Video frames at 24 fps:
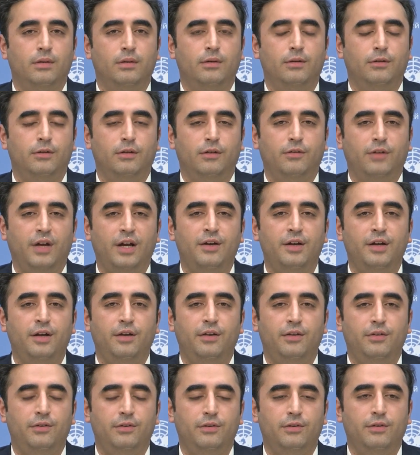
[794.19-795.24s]
that the
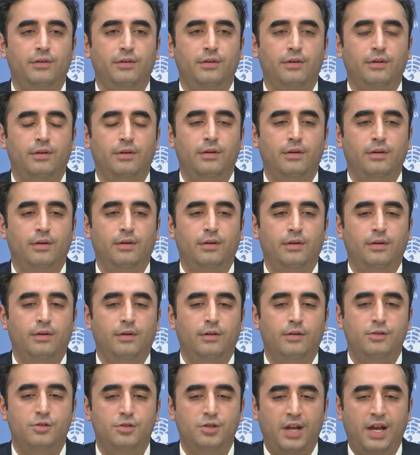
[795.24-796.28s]
various
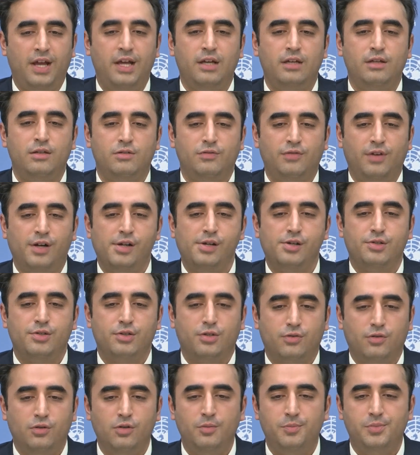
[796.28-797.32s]
shades, various
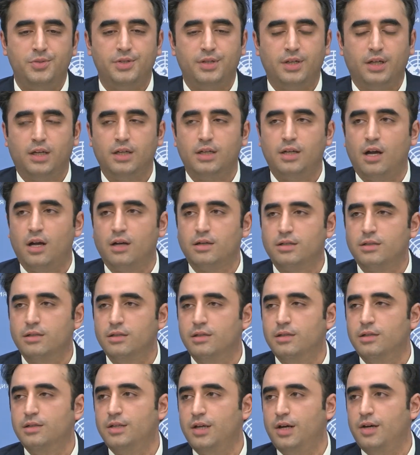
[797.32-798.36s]
groups that conduct
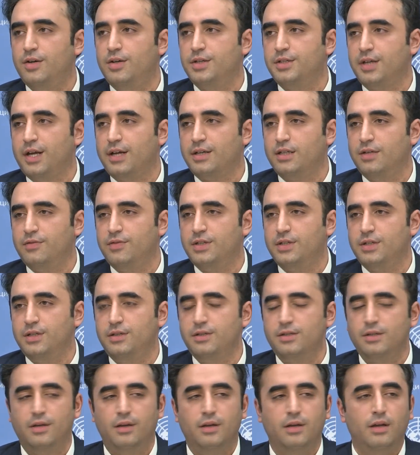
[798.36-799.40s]
terrorist
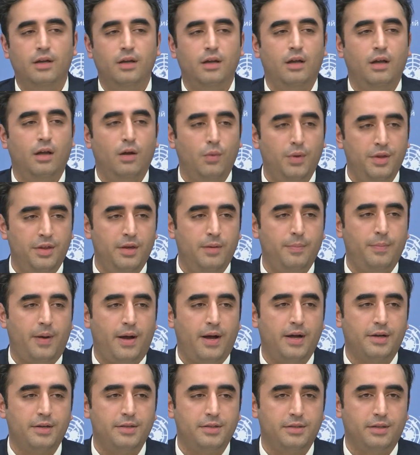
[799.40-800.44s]
activities within
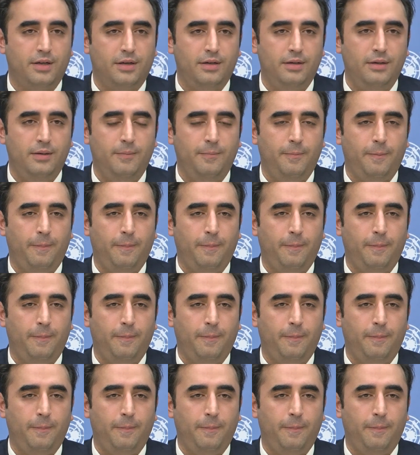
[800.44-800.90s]
Pakistan,